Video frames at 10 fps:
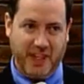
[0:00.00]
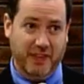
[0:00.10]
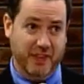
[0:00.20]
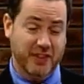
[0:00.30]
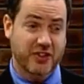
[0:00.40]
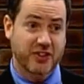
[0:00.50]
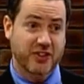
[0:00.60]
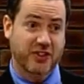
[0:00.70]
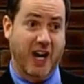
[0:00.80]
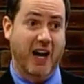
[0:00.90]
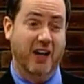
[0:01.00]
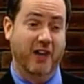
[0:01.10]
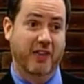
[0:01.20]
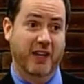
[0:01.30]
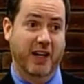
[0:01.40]
this is a
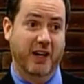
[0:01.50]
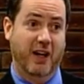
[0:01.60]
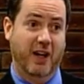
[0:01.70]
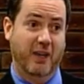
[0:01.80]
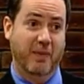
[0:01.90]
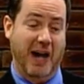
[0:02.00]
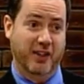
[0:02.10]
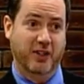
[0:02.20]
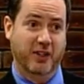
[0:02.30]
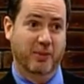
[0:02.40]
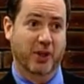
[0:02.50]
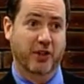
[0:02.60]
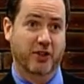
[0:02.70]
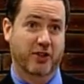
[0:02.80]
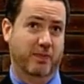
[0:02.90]
style that um, actually
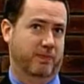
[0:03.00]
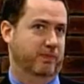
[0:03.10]
emerged,